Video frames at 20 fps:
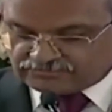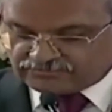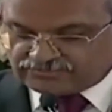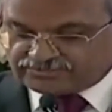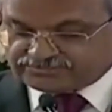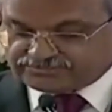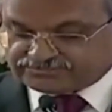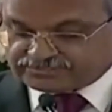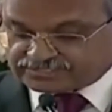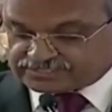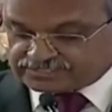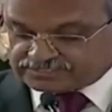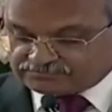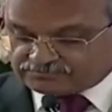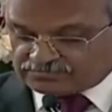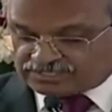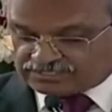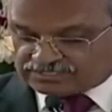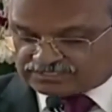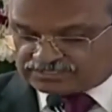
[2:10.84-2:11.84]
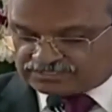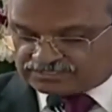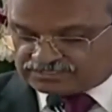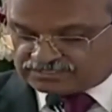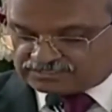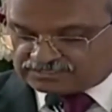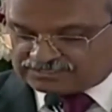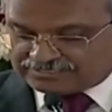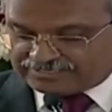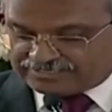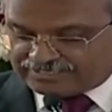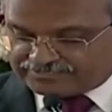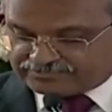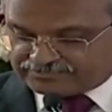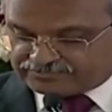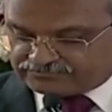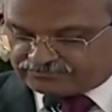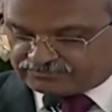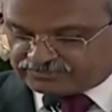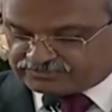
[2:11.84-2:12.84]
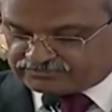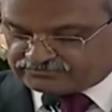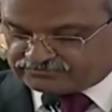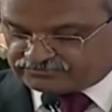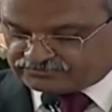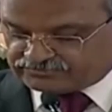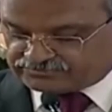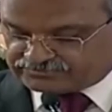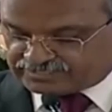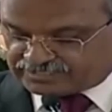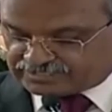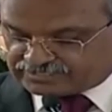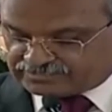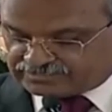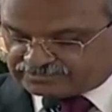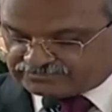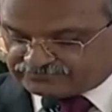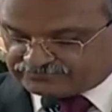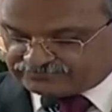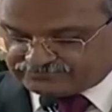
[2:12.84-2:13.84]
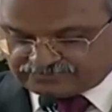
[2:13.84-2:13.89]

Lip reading: 22nd Magha, 1944 Sakha,